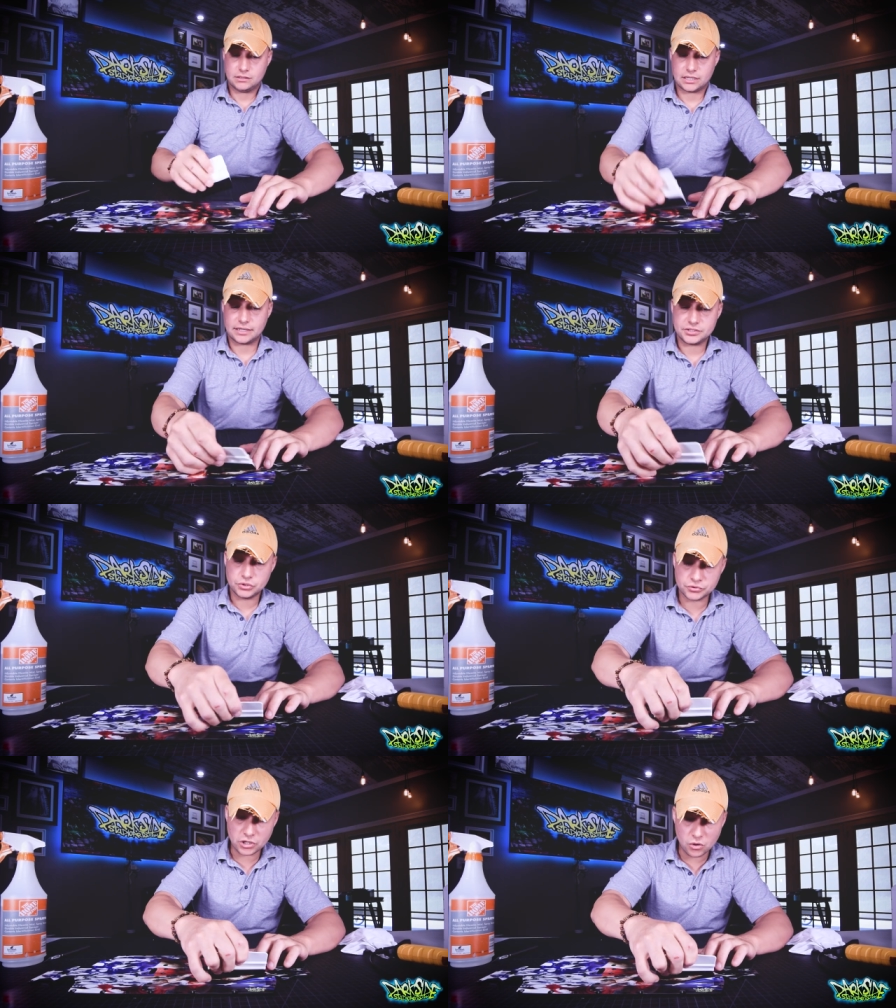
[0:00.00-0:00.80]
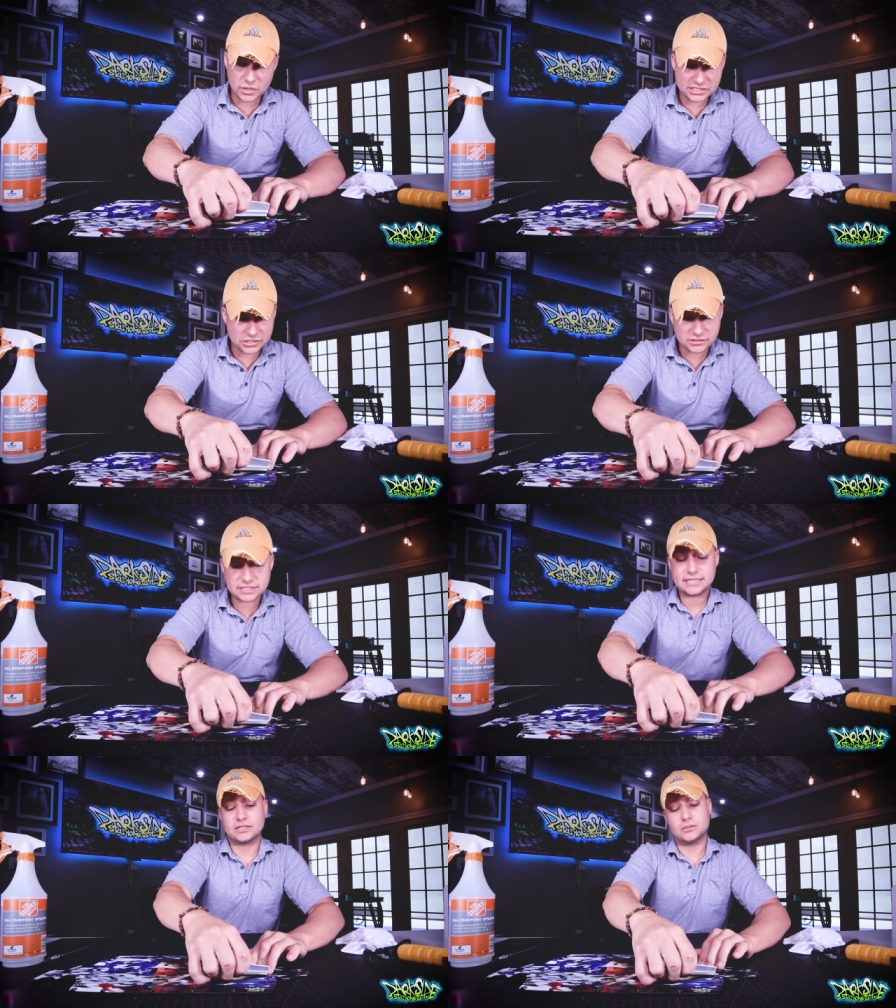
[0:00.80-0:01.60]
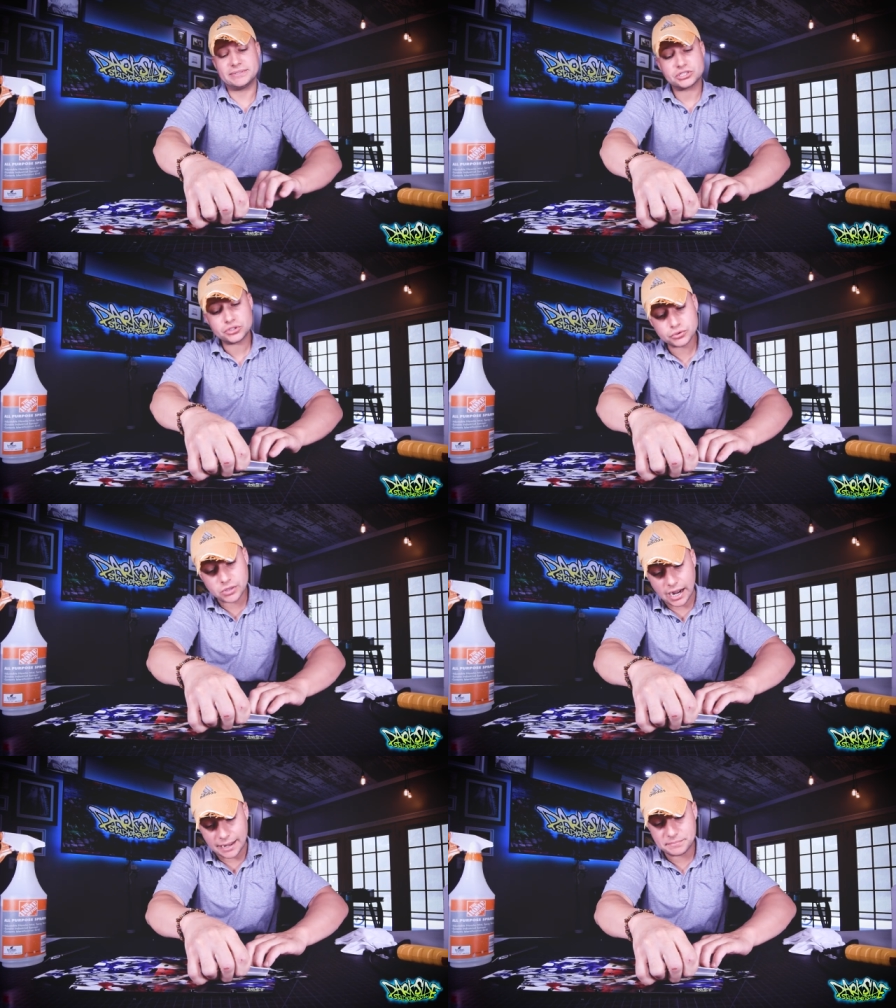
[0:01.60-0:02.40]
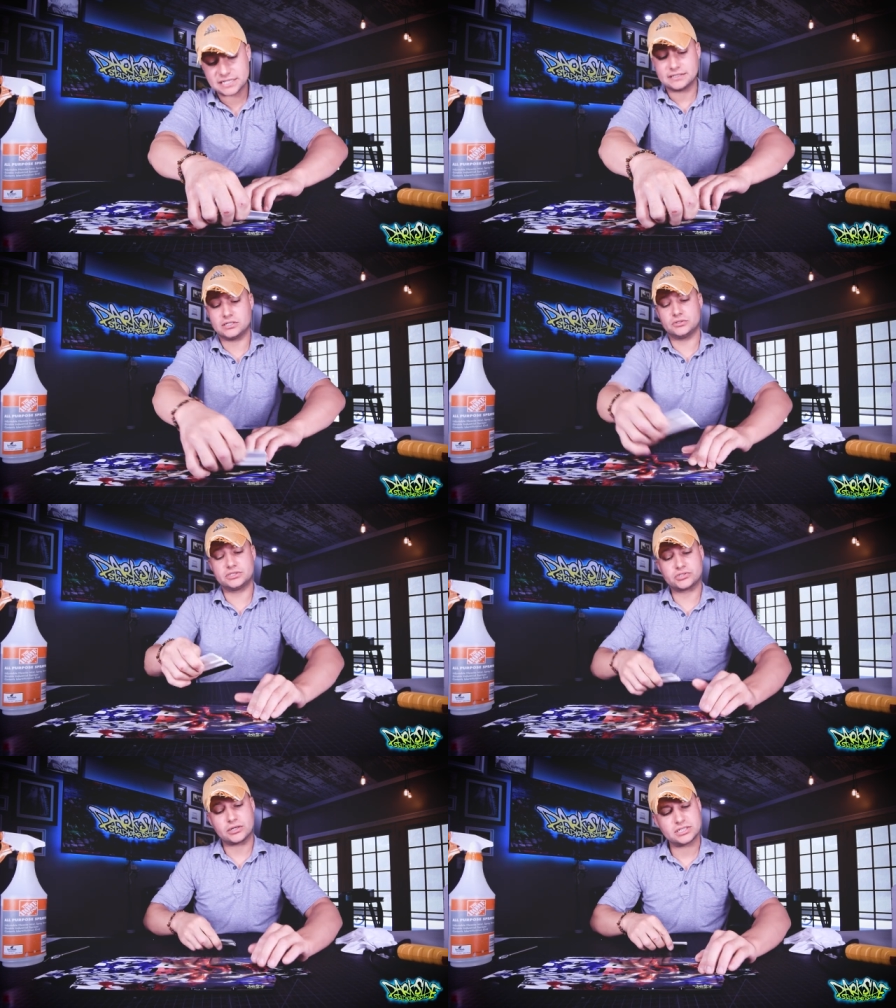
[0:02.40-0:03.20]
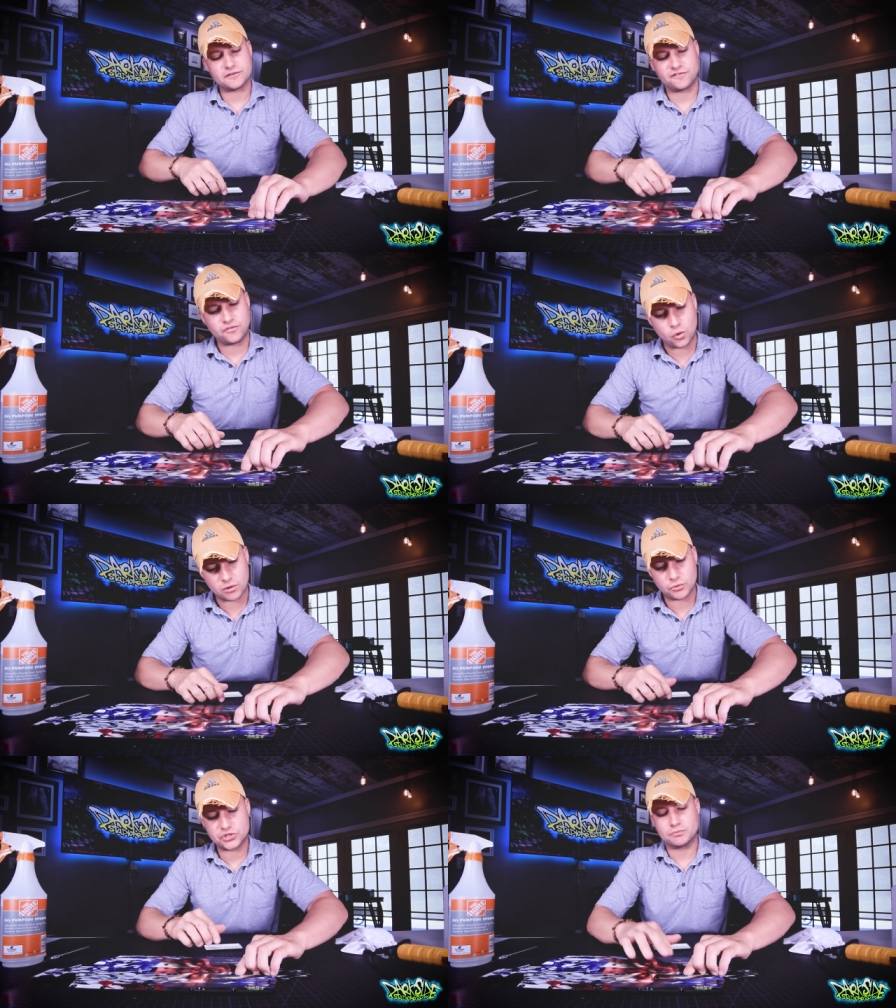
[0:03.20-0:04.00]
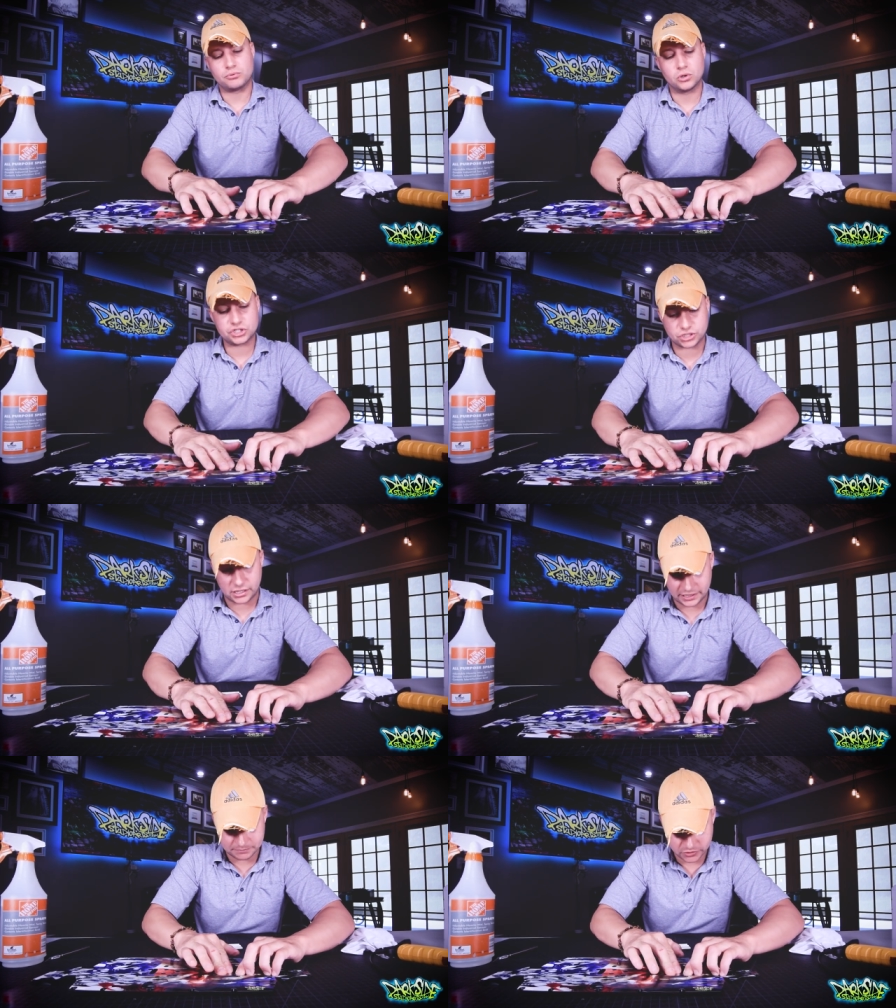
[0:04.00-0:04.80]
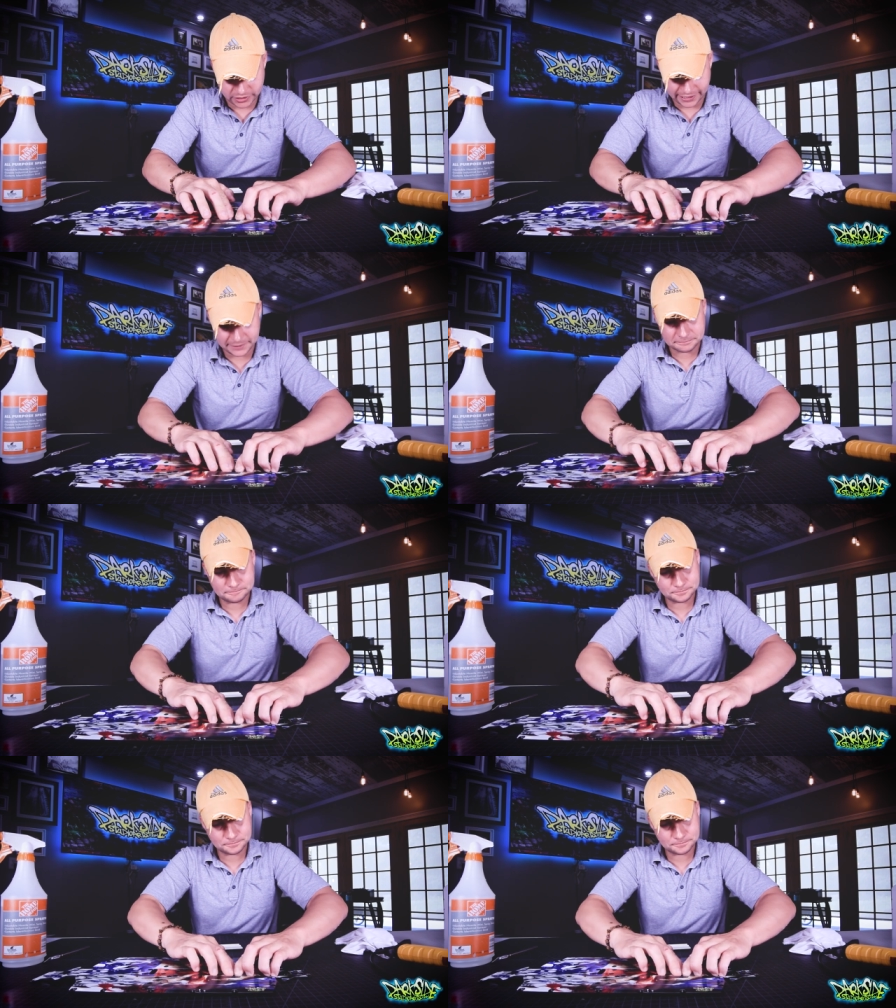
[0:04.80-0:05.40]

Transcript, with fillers: Uh, you'll know when it starts to get a little bit too hot because it'll start to deform when you push on it, okay?